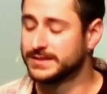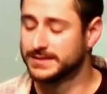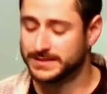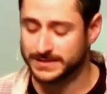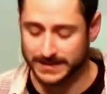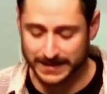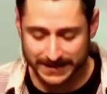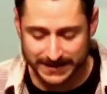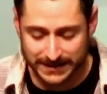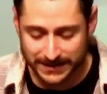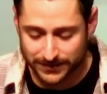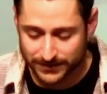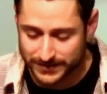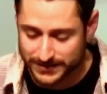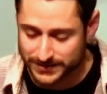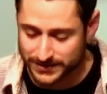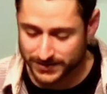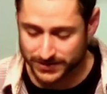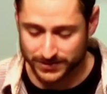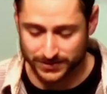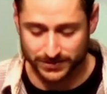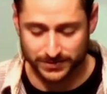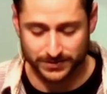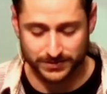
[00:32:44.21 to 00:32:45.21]
I give it to
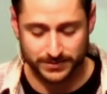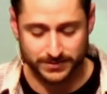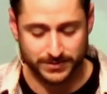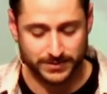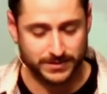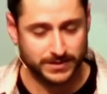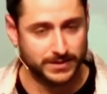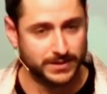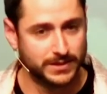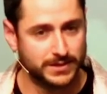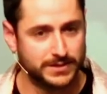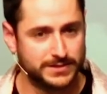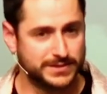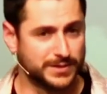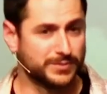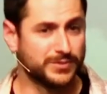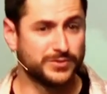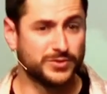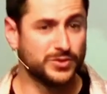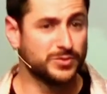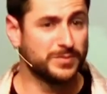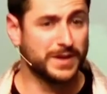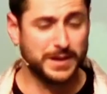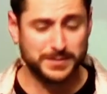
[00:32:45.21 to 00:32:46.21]
you. Some of
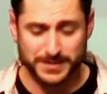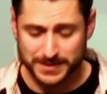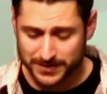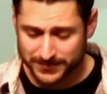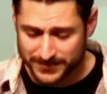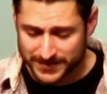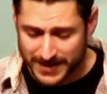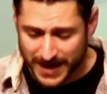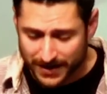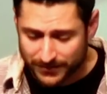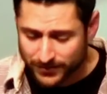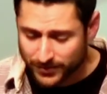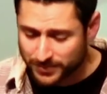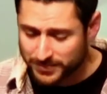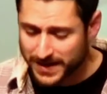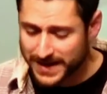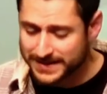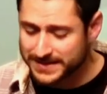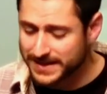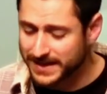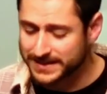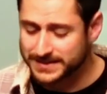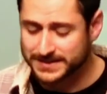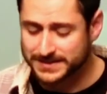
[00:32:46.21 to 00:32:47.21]
you maybe have never
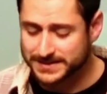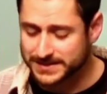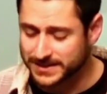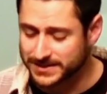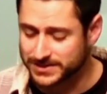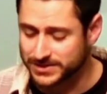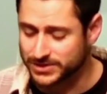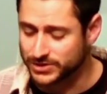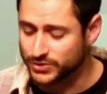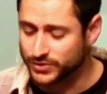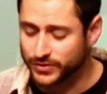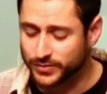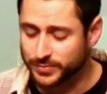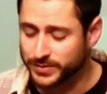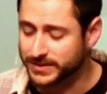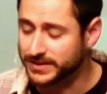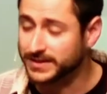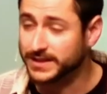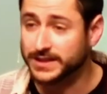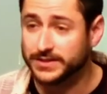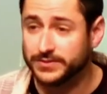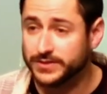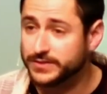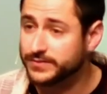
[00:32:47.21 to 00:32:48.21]
made that decision. You have been
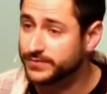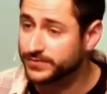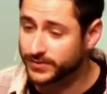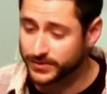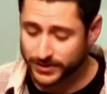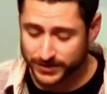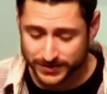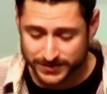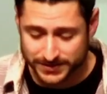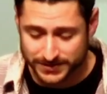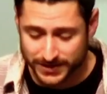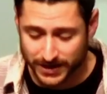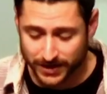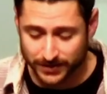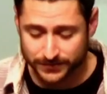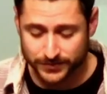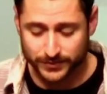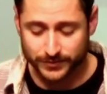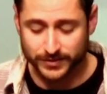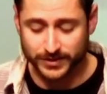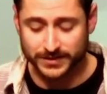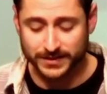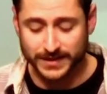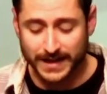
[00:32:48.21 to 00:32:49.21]
living for yourself.
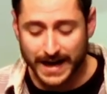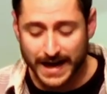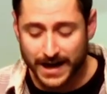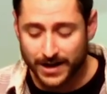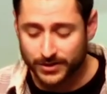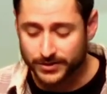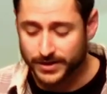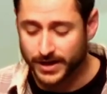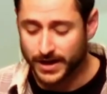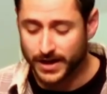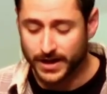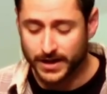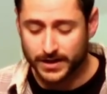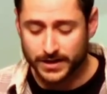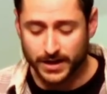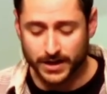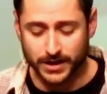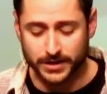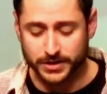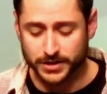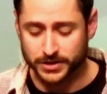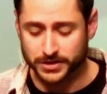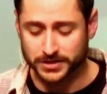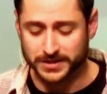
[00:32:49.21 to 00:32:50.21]
You've allowed,
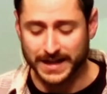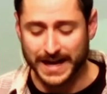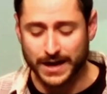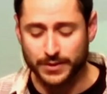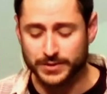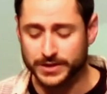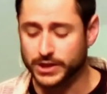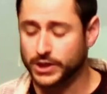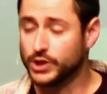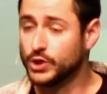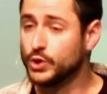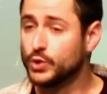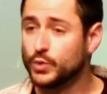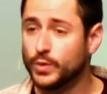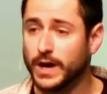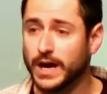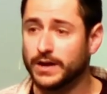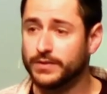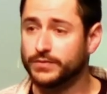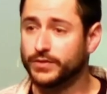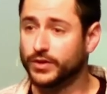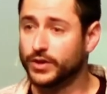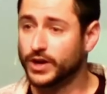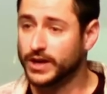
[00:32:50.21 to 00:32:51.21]
uh, allowing
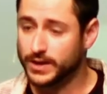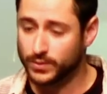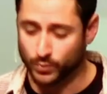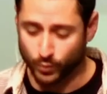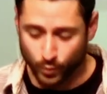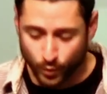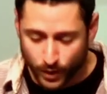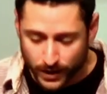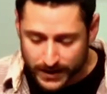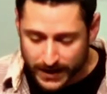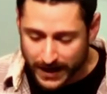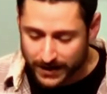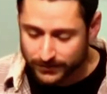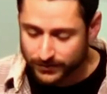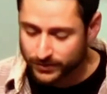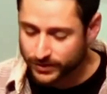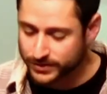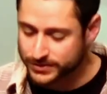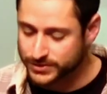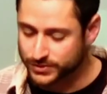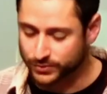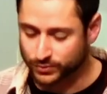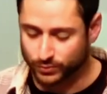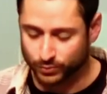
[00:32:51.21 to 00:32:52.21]
whoever and whatever
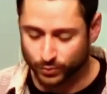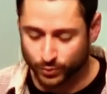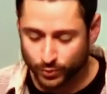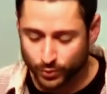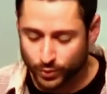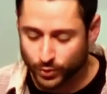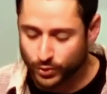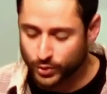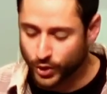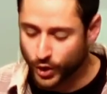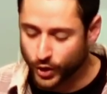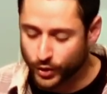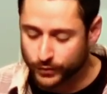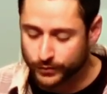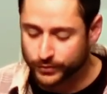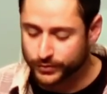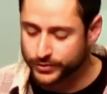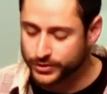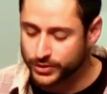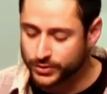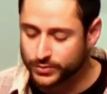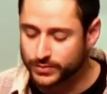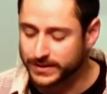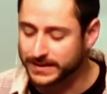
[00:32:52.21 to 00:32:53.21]
to rule over
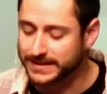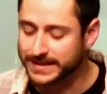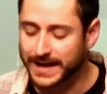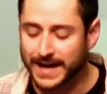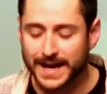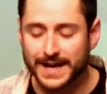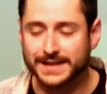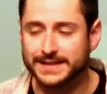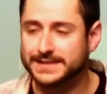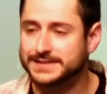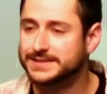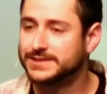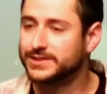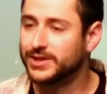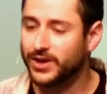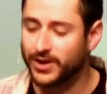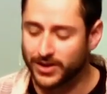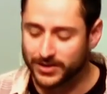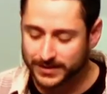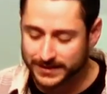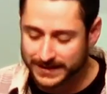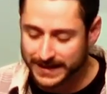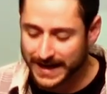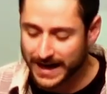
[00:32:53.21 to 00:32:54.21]
you. And God is
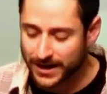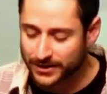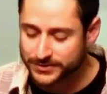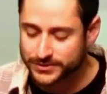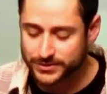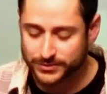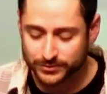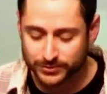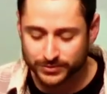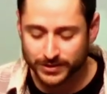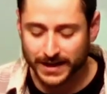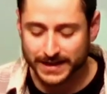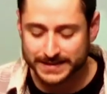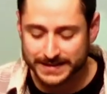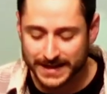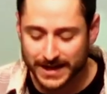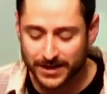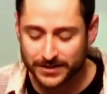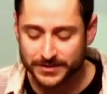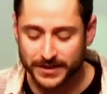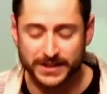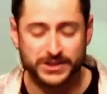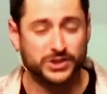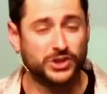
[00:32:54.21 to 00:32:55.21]
calling out to you right
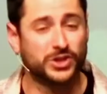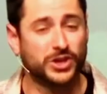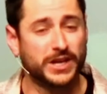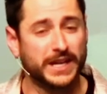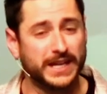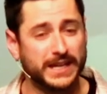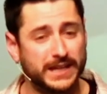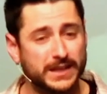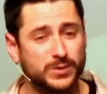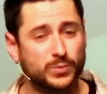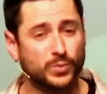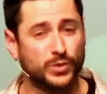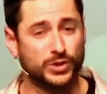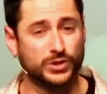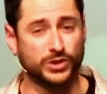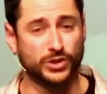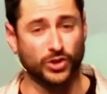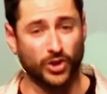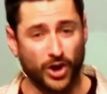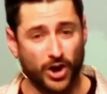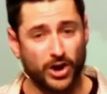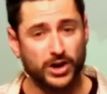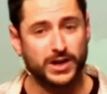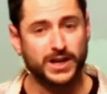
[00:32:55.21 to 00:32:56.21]
now that your inward
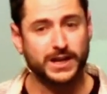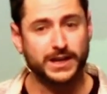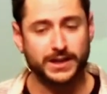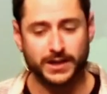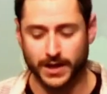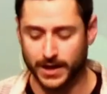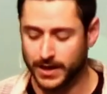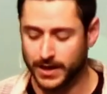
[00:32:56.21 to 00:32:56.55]
longing